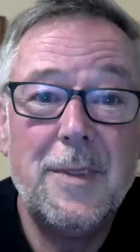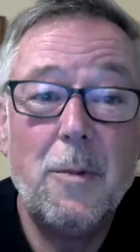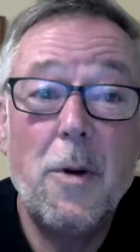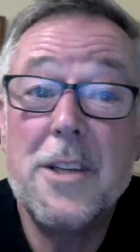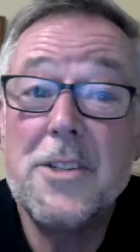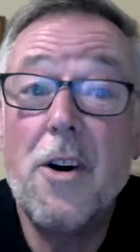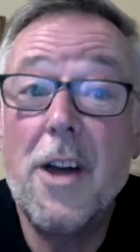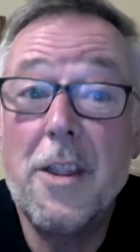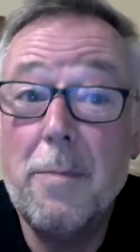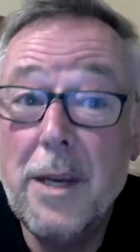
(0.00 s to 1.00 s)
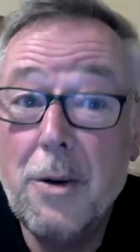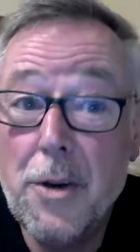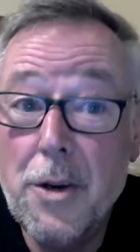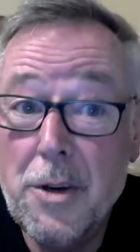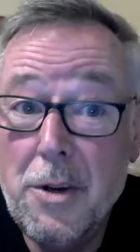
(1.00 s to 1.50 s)
Well, there's neither me or
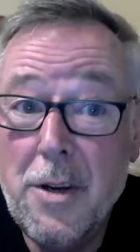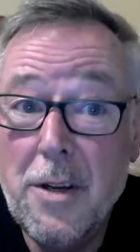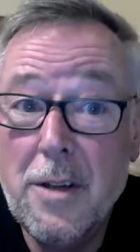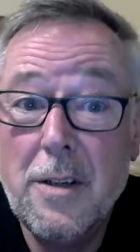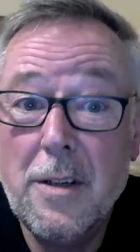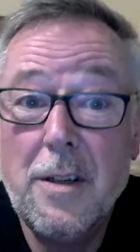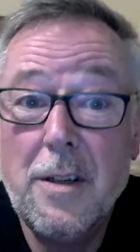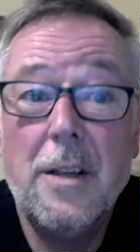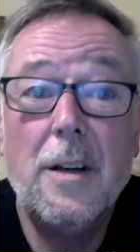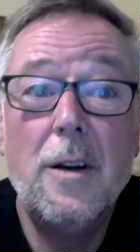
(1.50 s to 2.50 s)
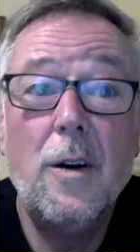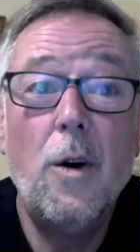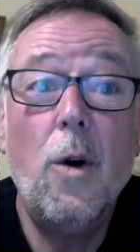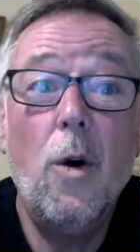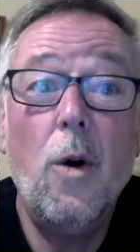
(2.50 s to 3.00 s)
you,
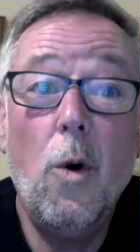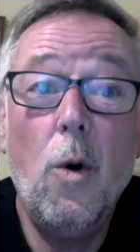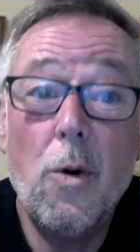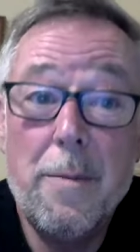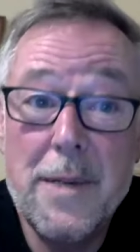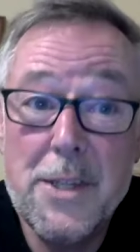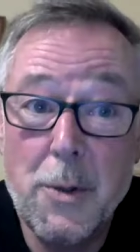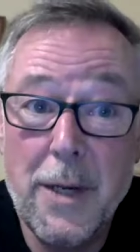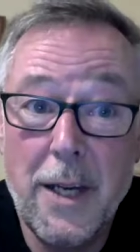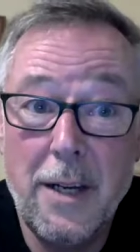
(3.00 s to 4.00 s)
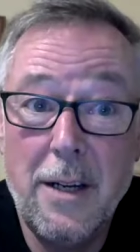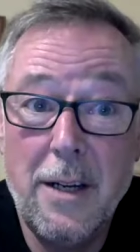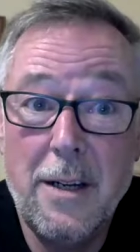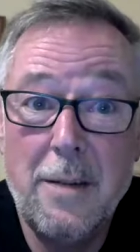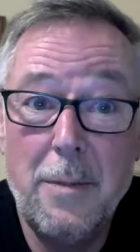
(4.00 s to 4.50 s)
or in between
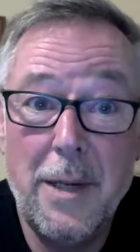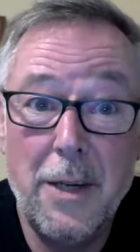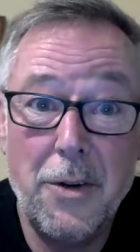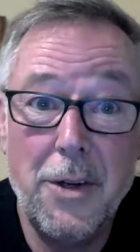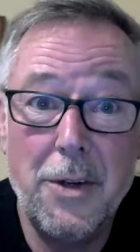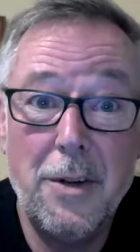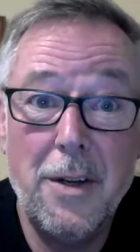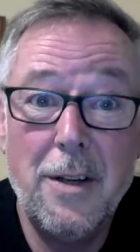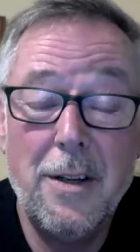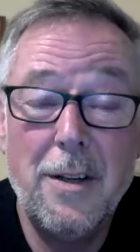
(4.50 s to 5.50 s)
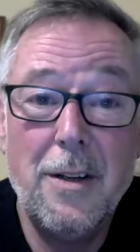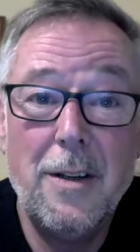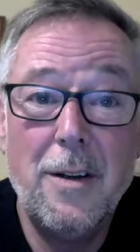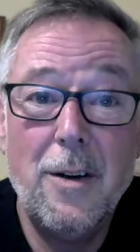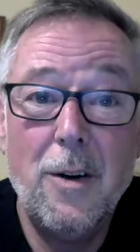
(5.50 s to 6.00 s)
me or you.
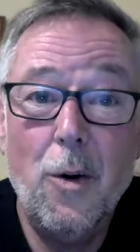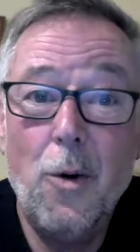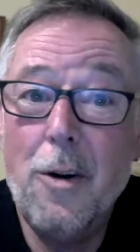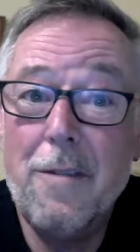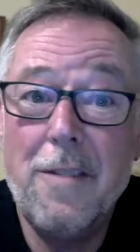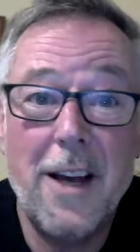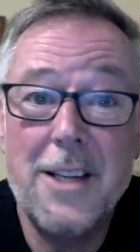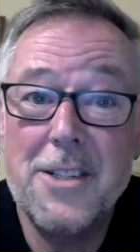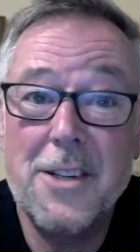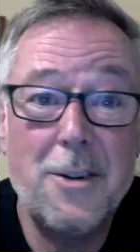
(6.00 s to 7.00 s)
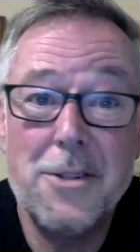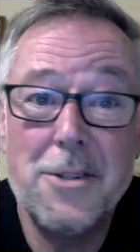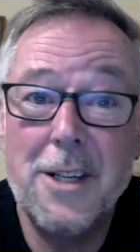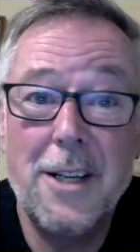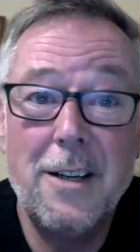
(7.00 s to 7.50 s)
All of that is
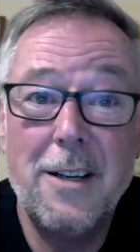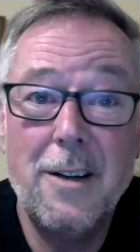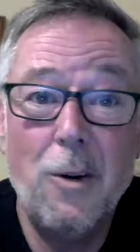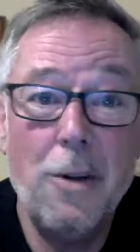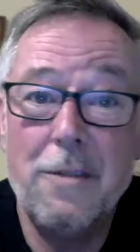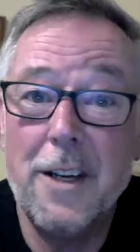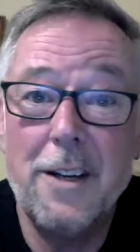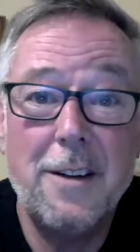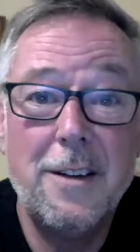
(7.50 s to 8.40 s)
illusory, all of it.